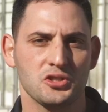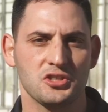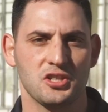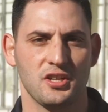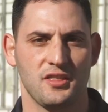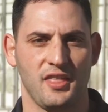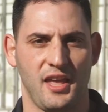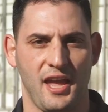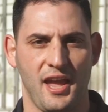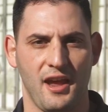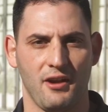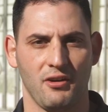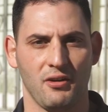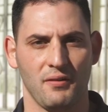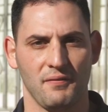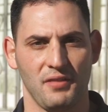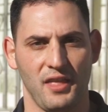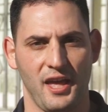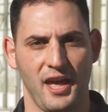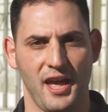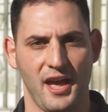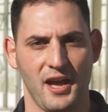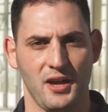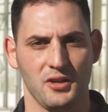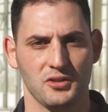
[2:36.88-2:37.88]
to the era of the
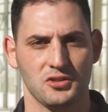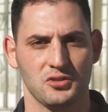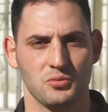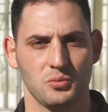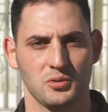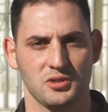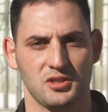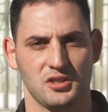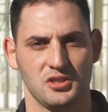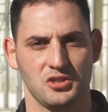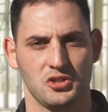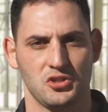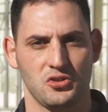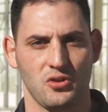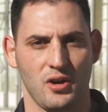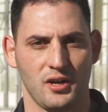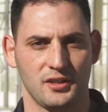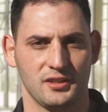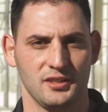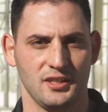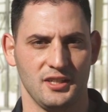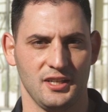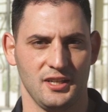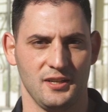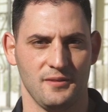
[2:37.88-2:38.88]
house was
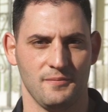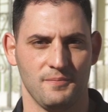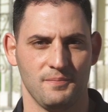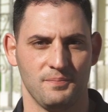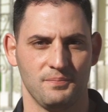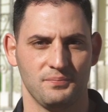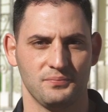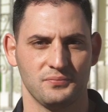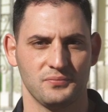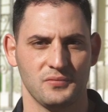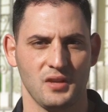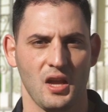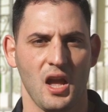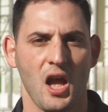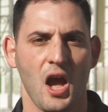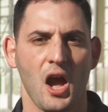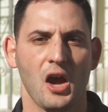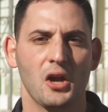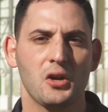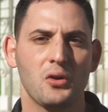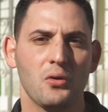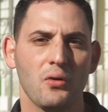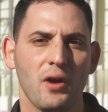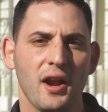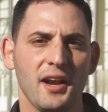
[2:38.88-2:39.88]
constructed in. A
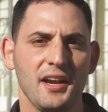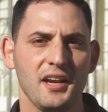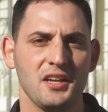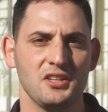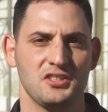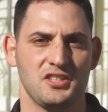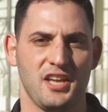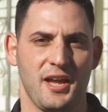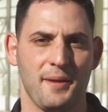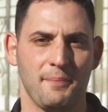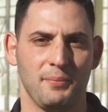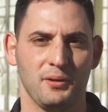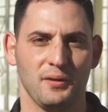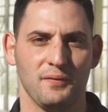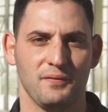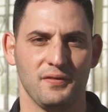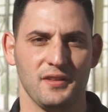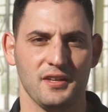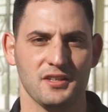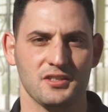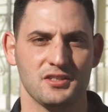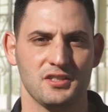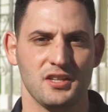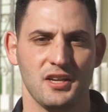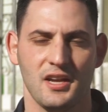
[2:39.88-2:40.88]
great example of
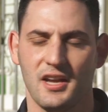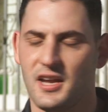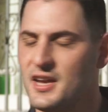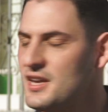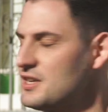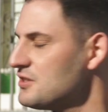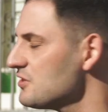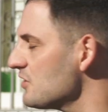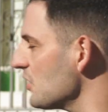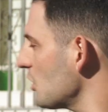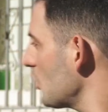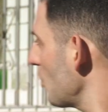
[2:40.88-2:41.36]
this is the